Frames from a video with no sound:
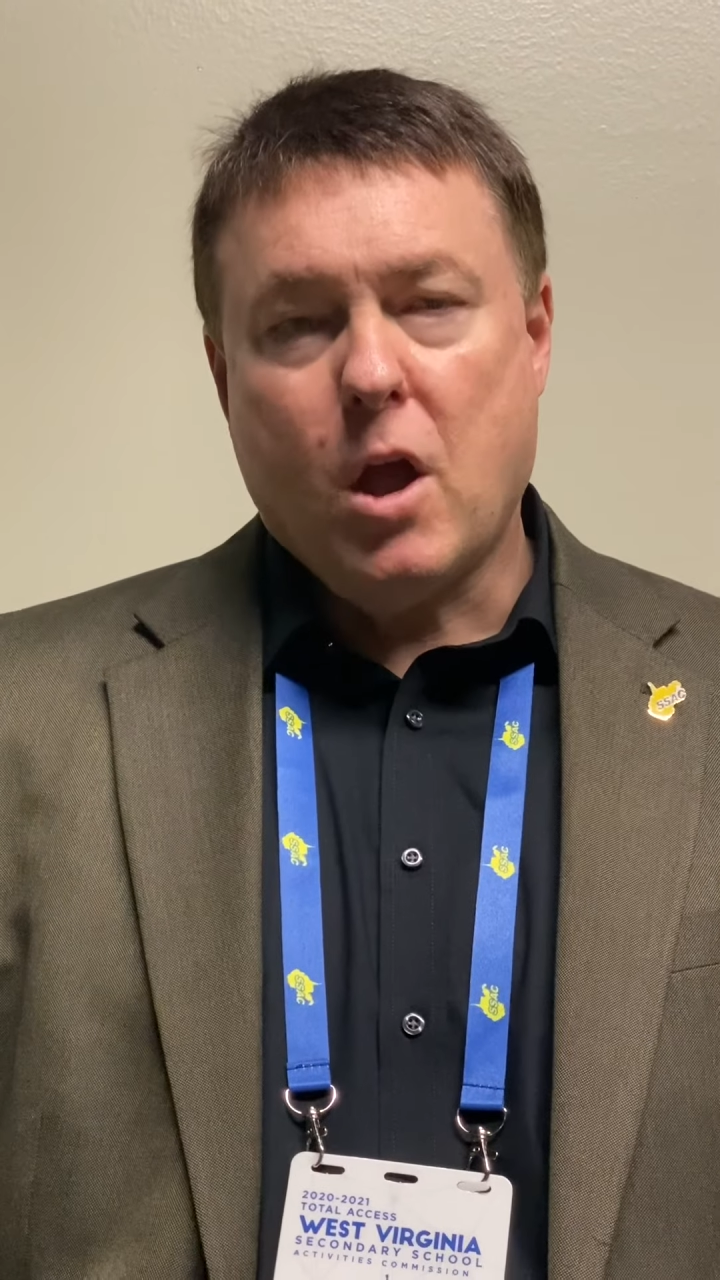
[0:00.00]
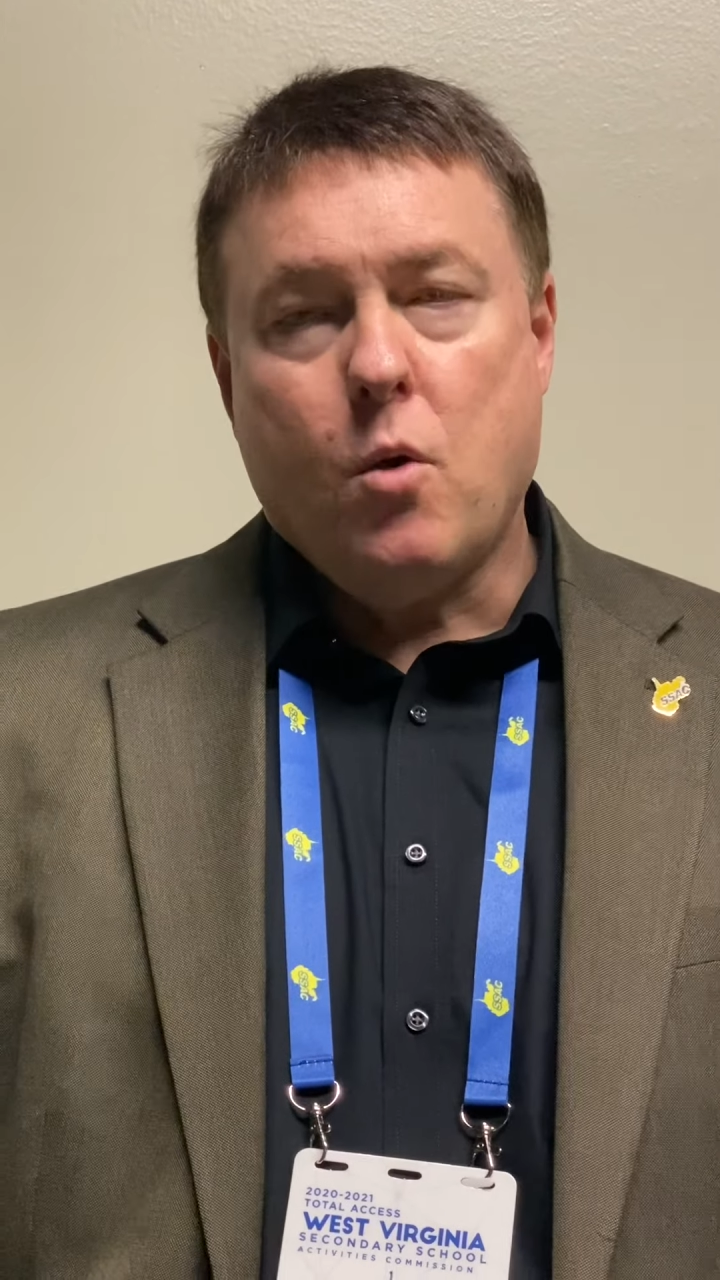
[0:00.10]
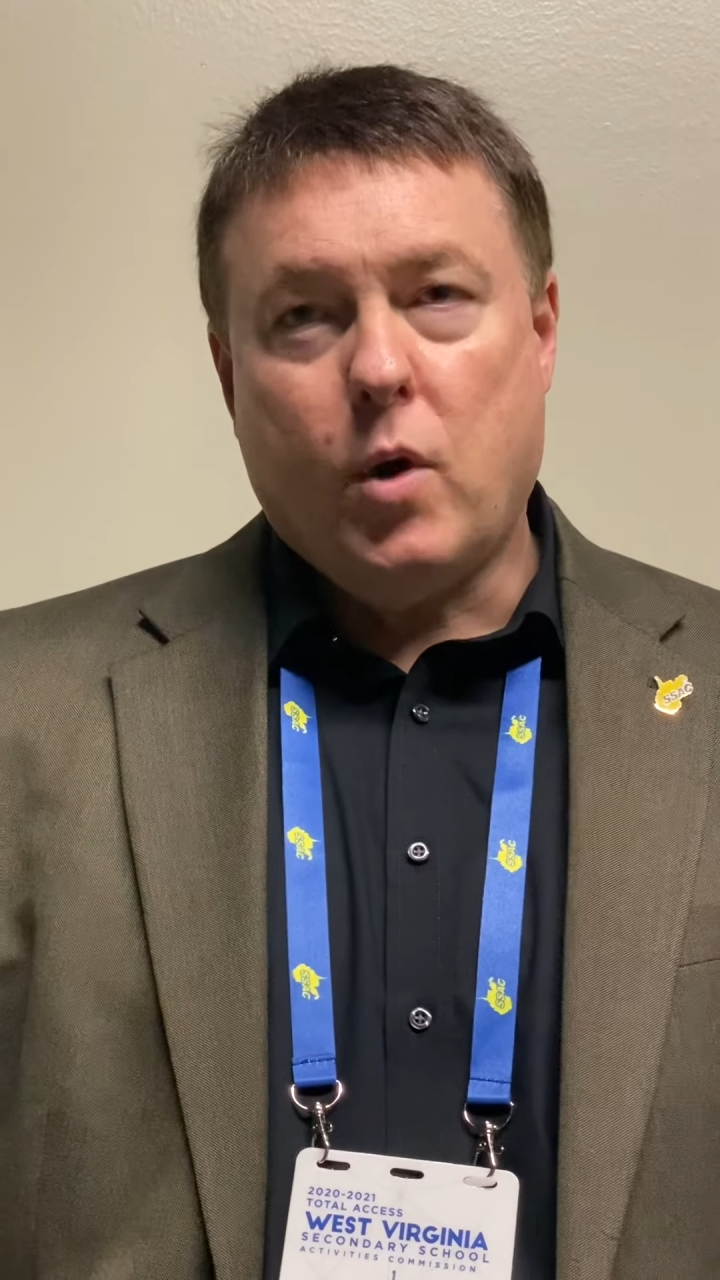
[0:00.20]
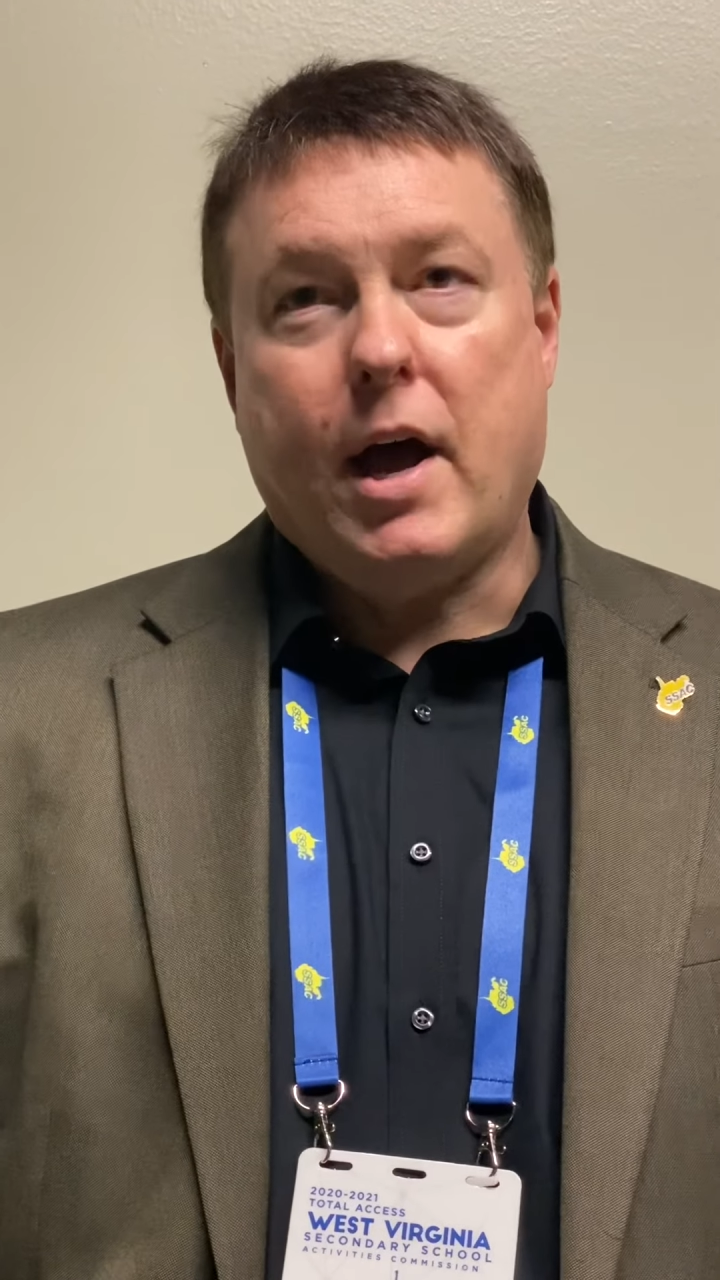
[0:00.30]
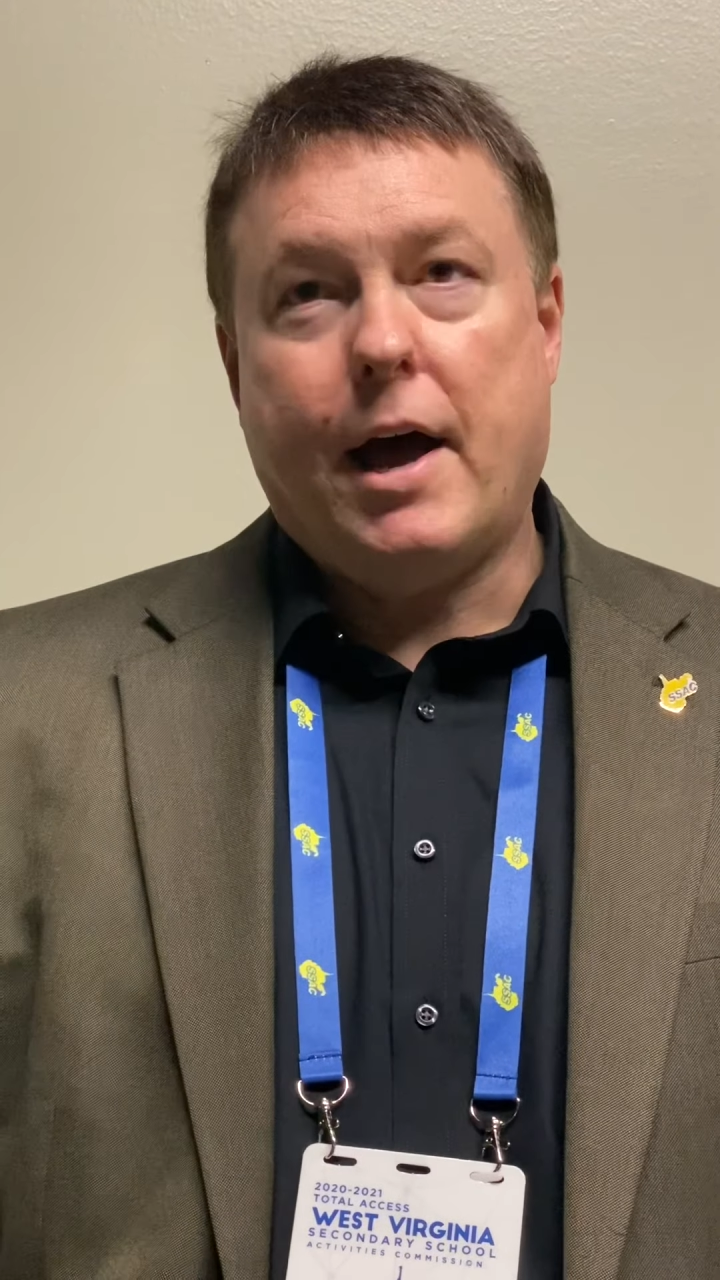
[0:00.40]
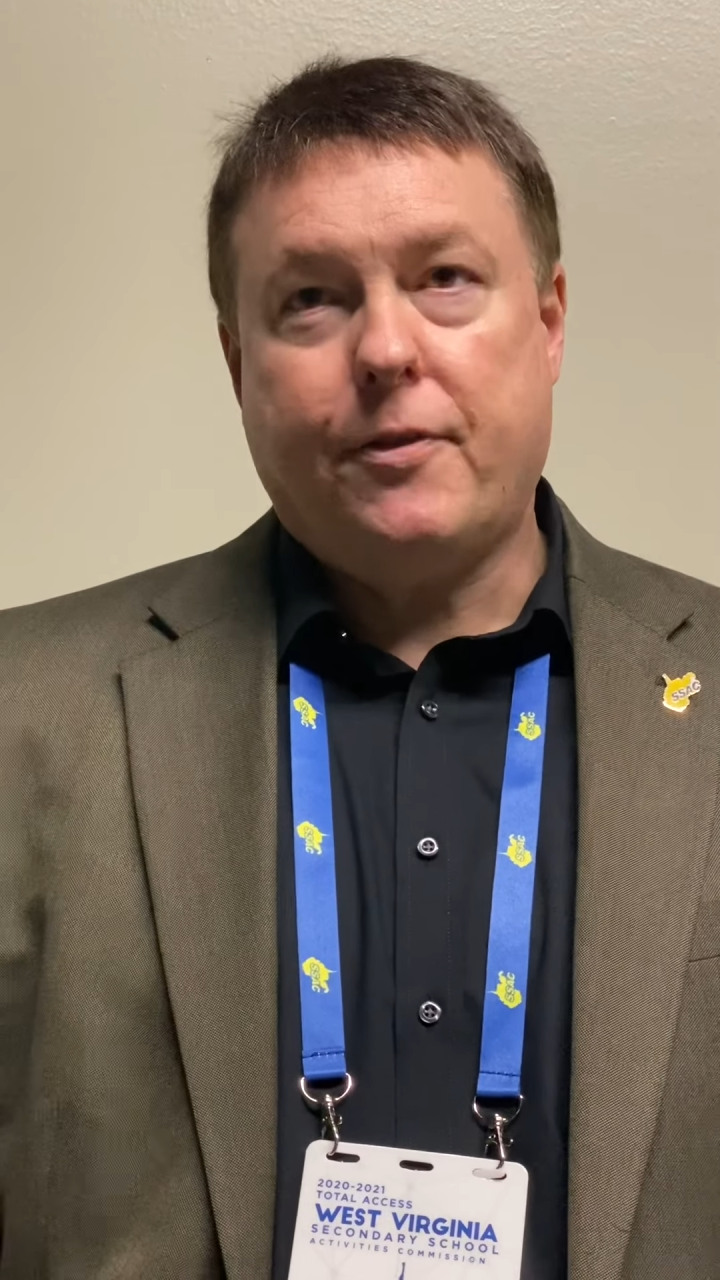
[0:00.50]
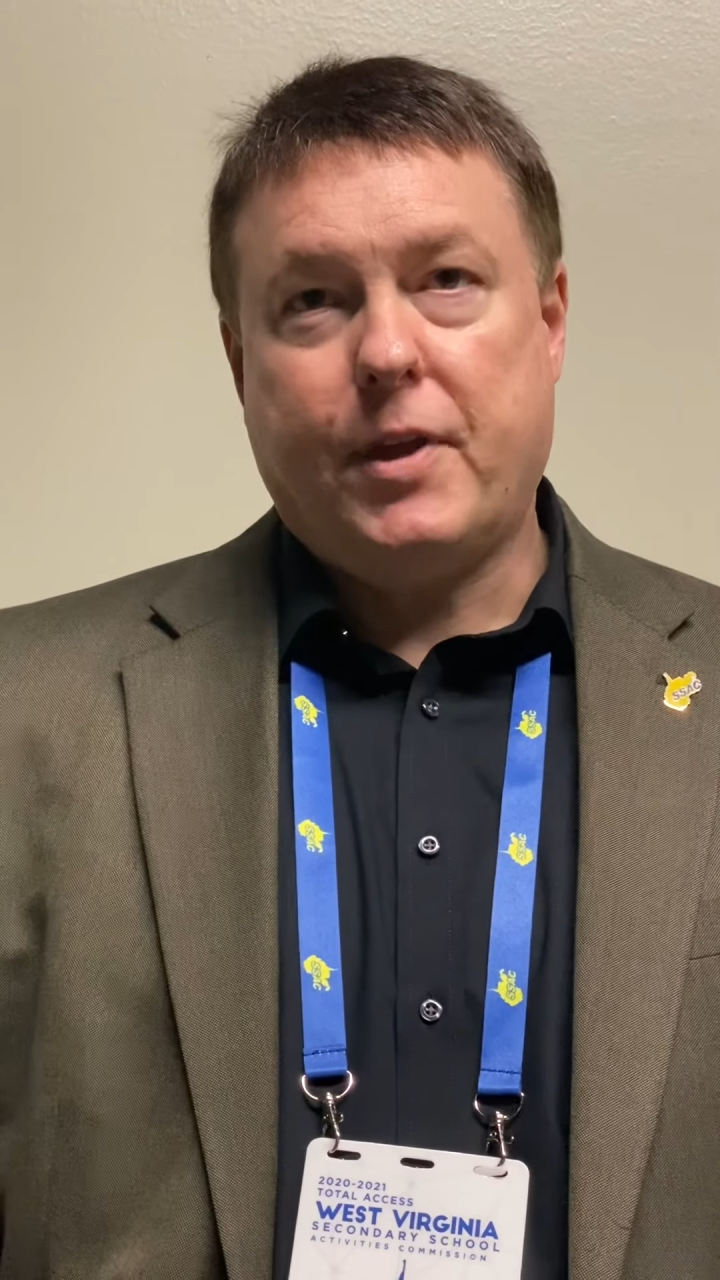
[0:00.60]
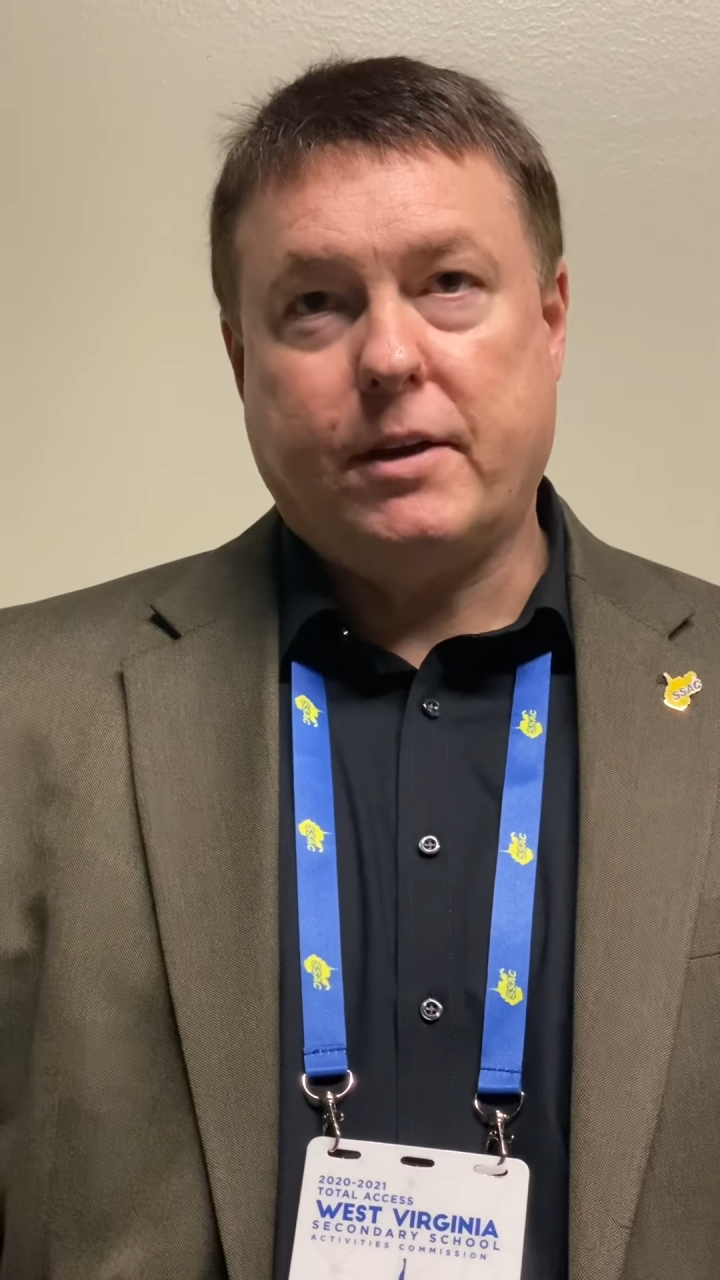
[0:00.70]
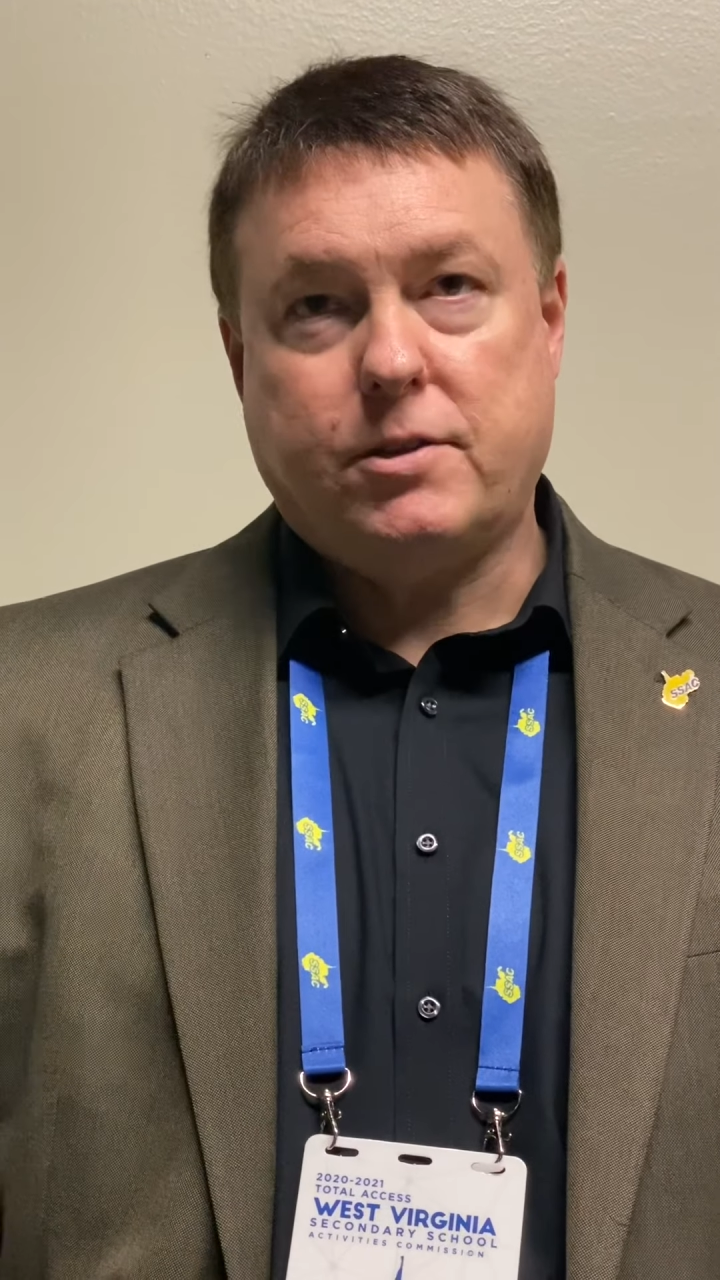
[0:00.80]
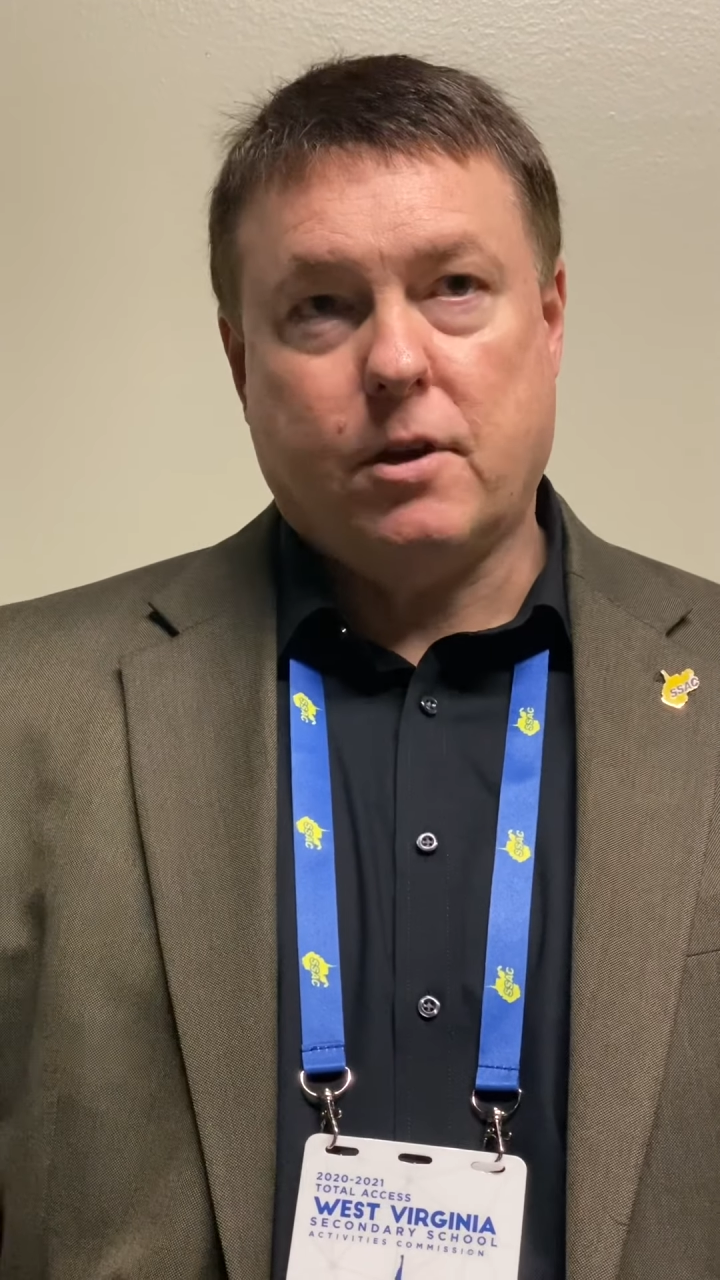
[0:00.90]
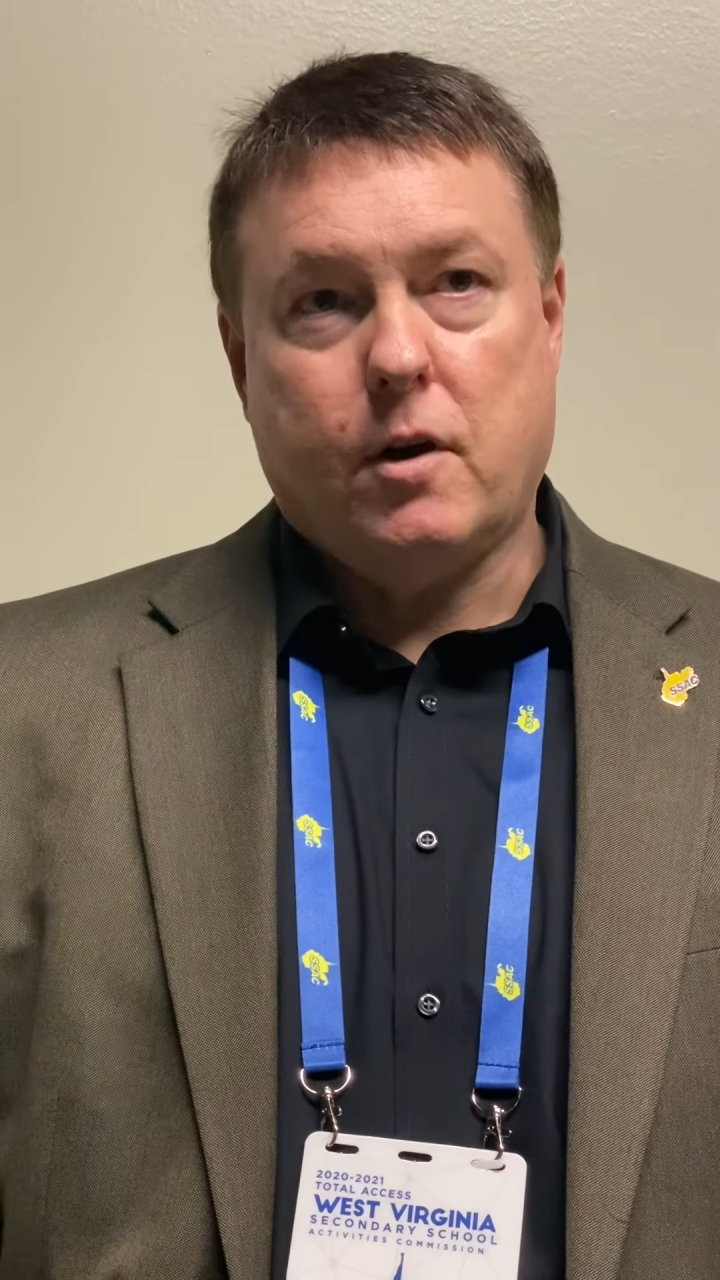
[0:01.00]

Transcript: Well, I think so.